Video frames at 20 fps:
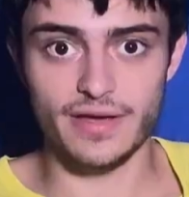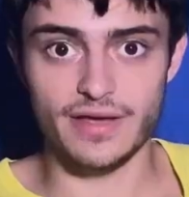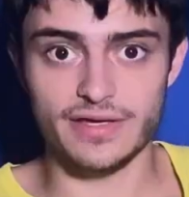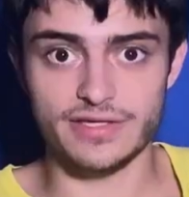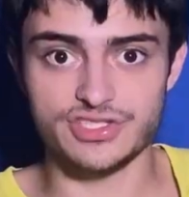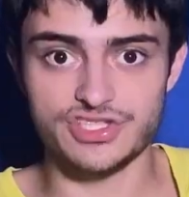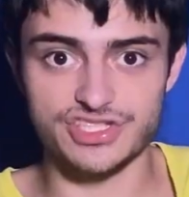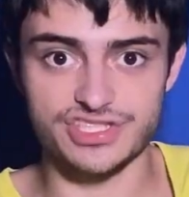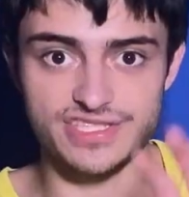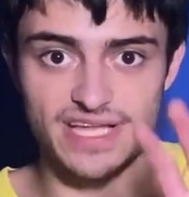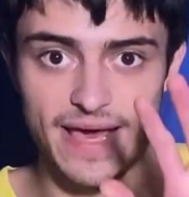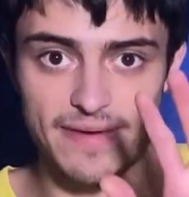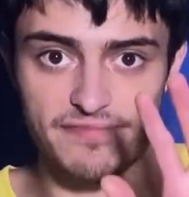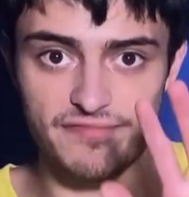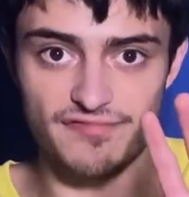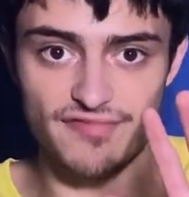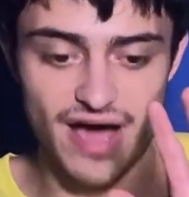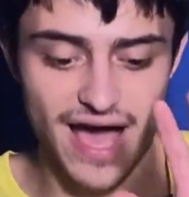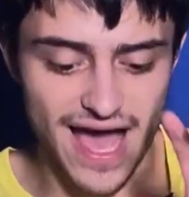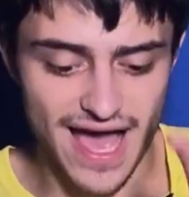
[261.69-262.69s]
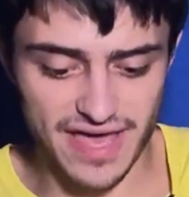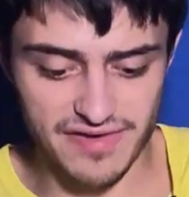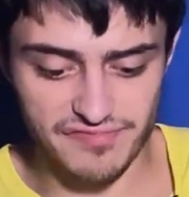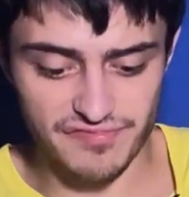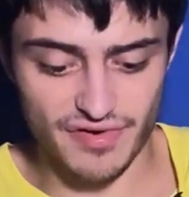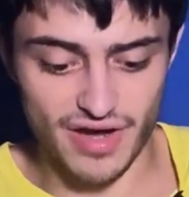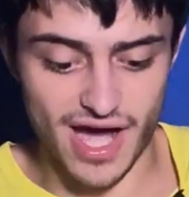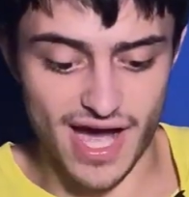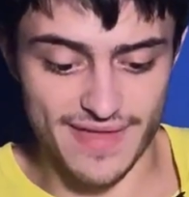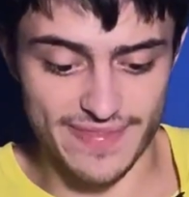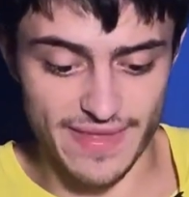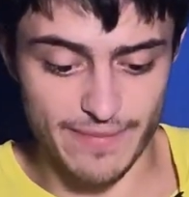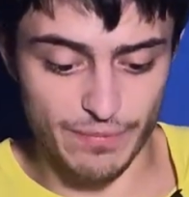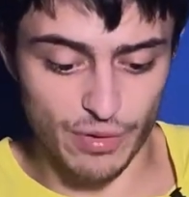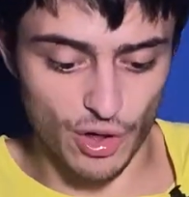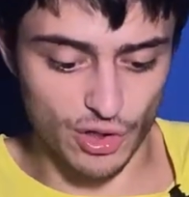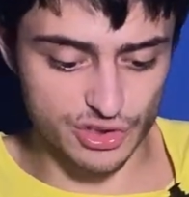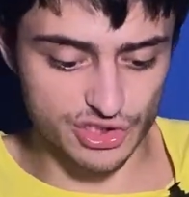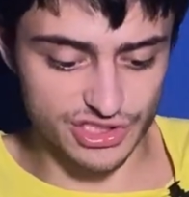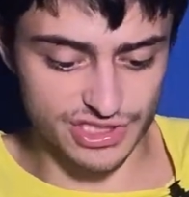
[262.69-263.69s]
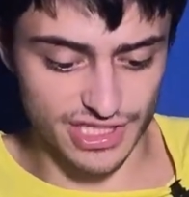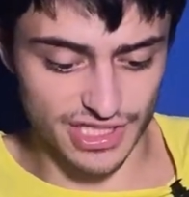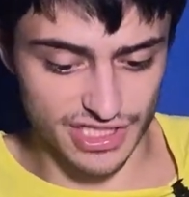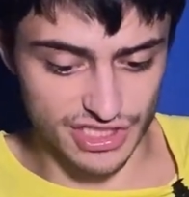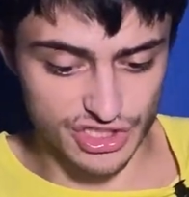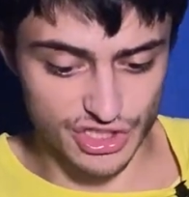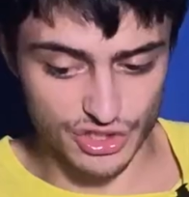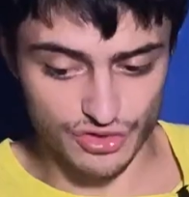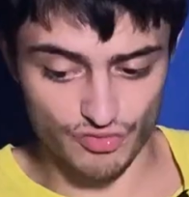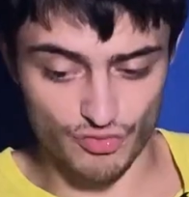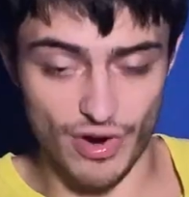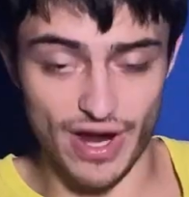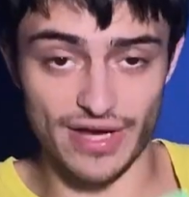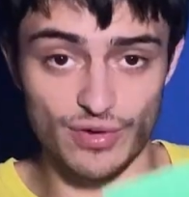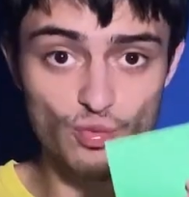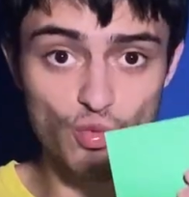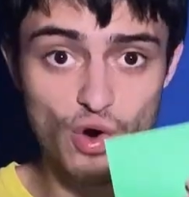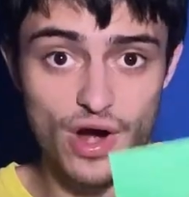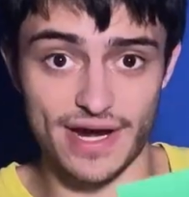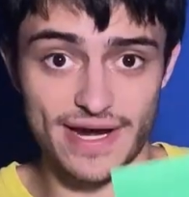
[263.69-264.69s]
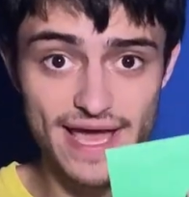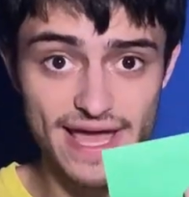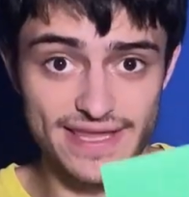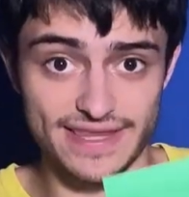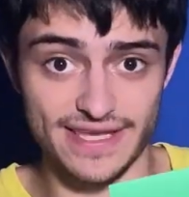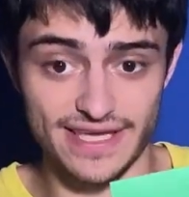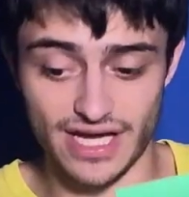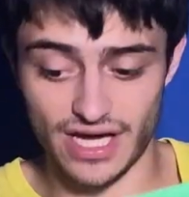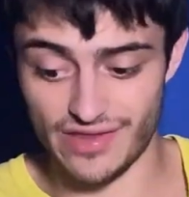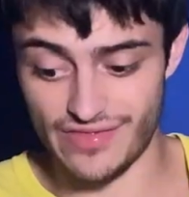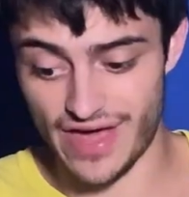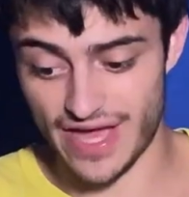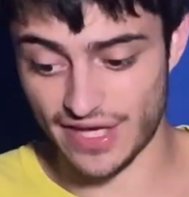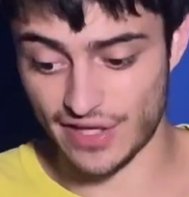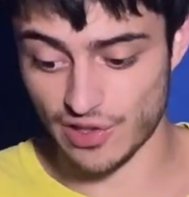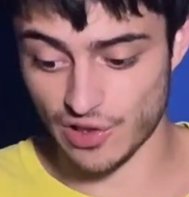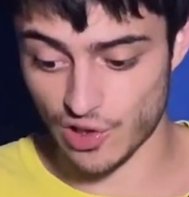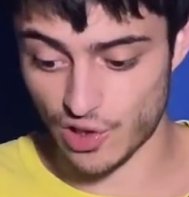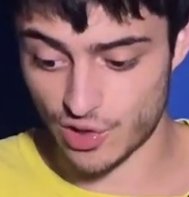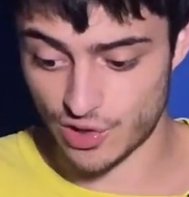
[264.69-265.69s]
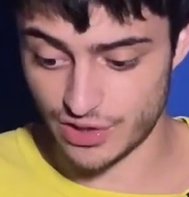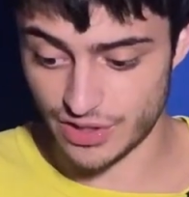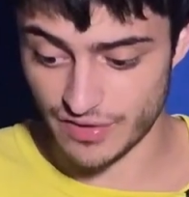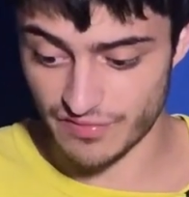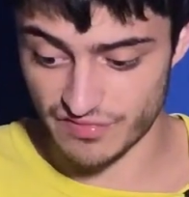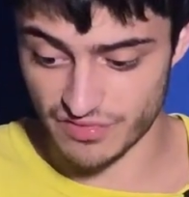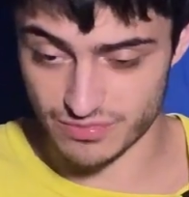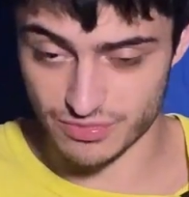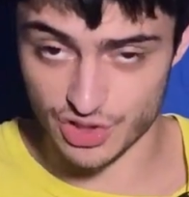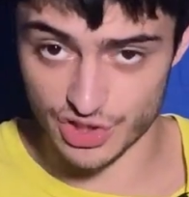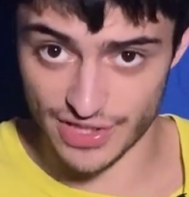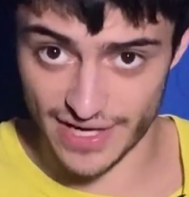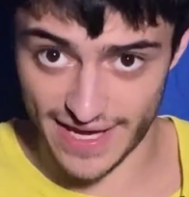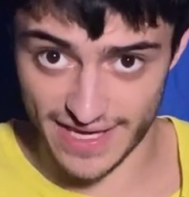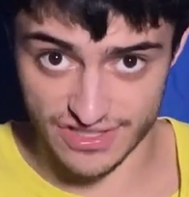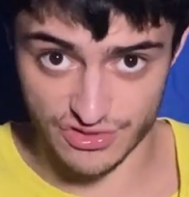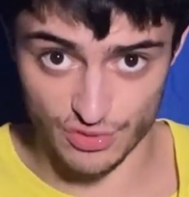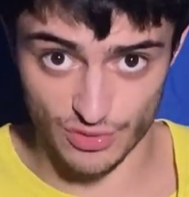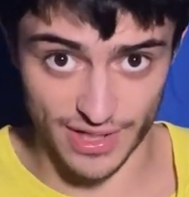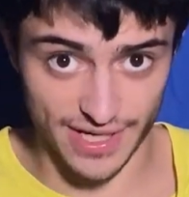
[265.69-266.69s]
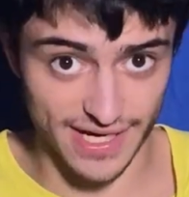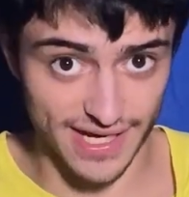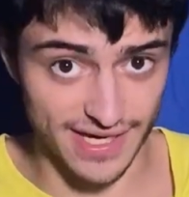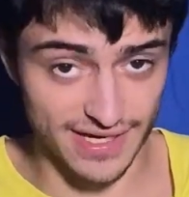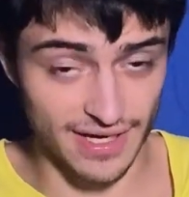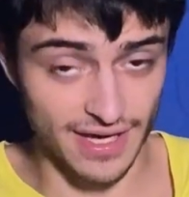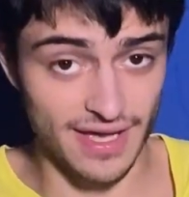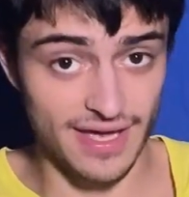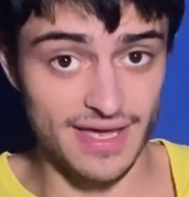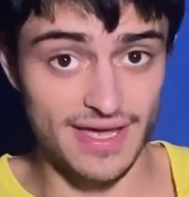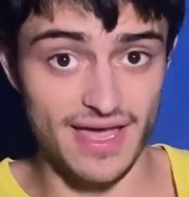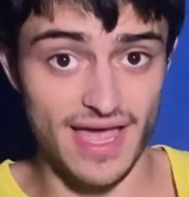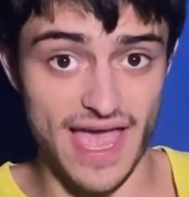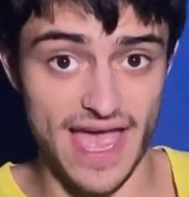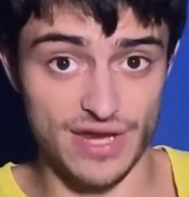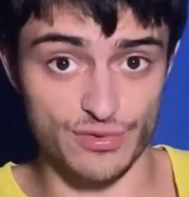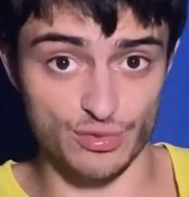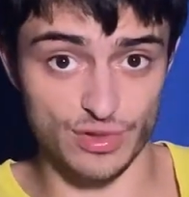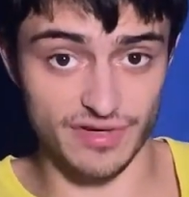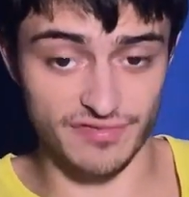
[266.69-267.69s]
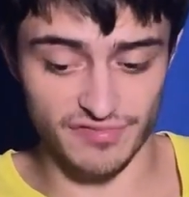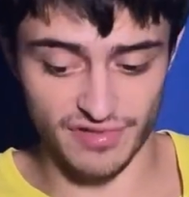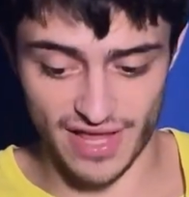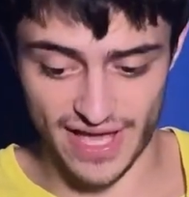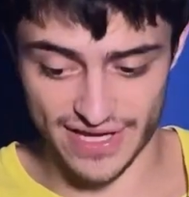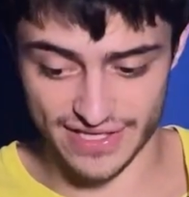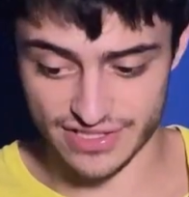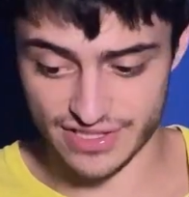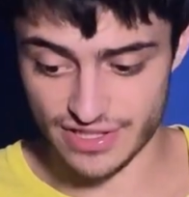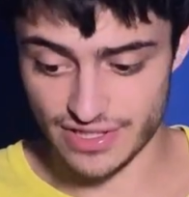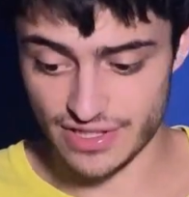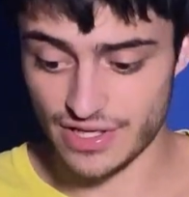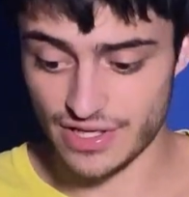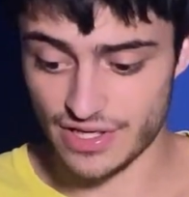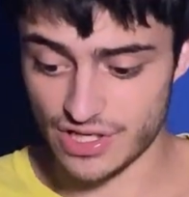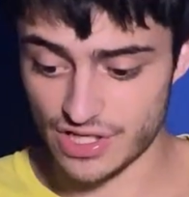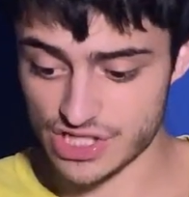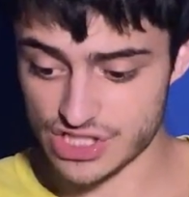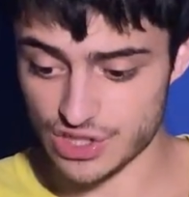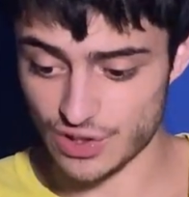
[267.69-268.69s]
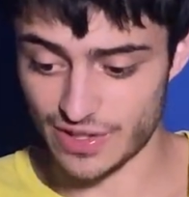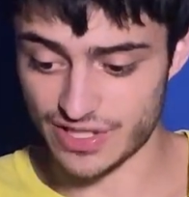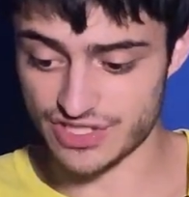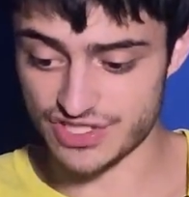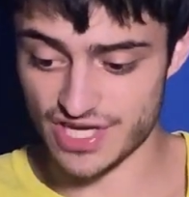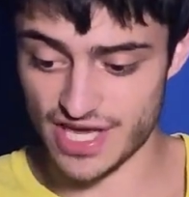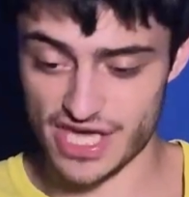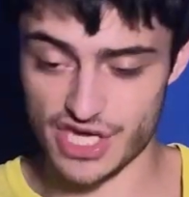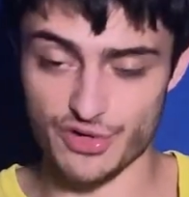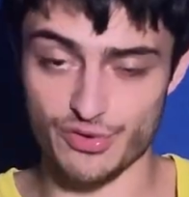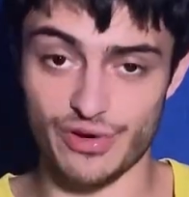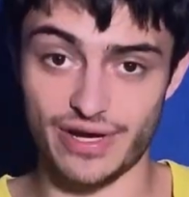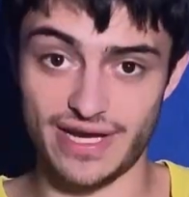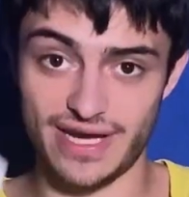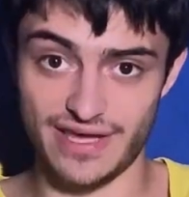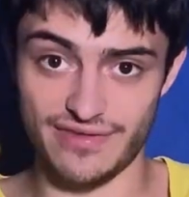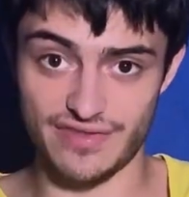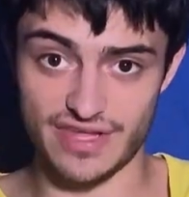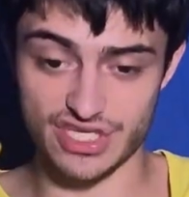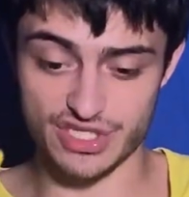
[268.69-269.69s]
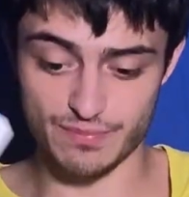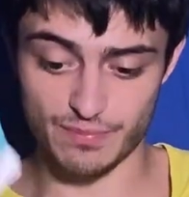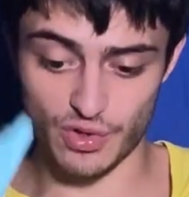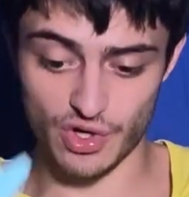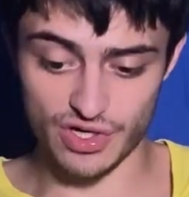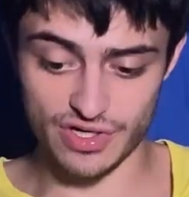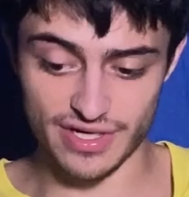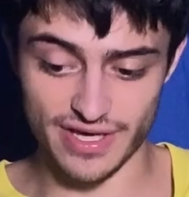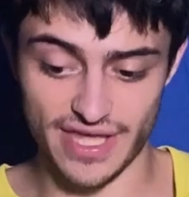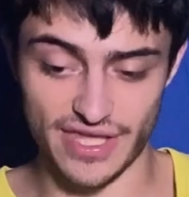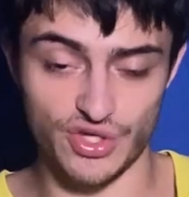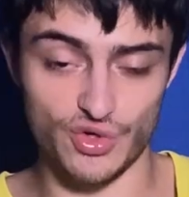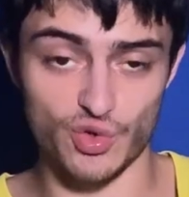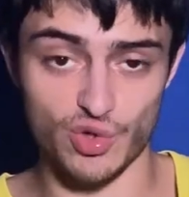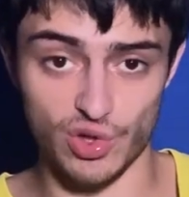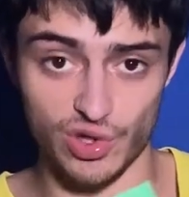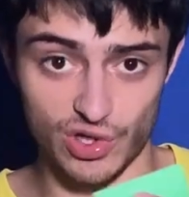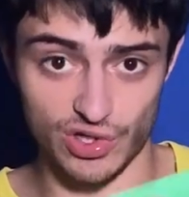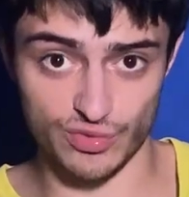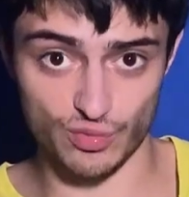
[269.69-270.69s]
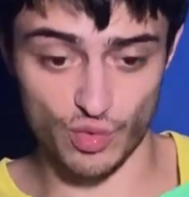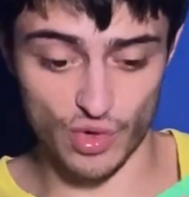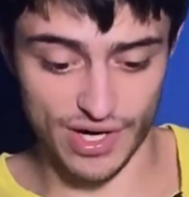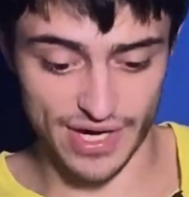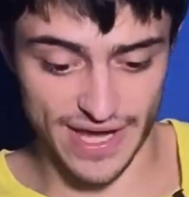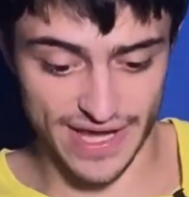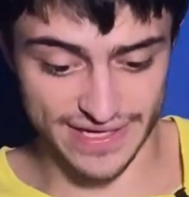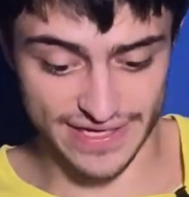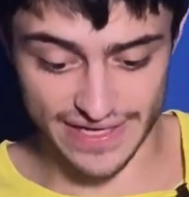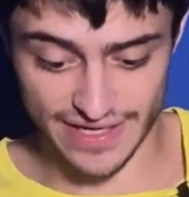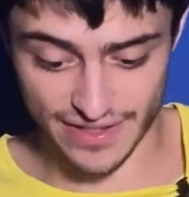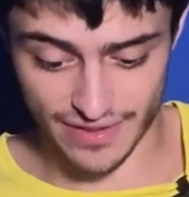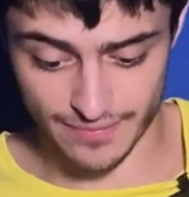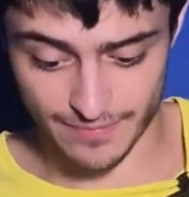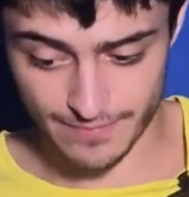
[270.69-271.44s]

Step 5, on the post-it, write one idea that you learned from today's reading and reflect. So let's say you're reading this book and you will learn one idea.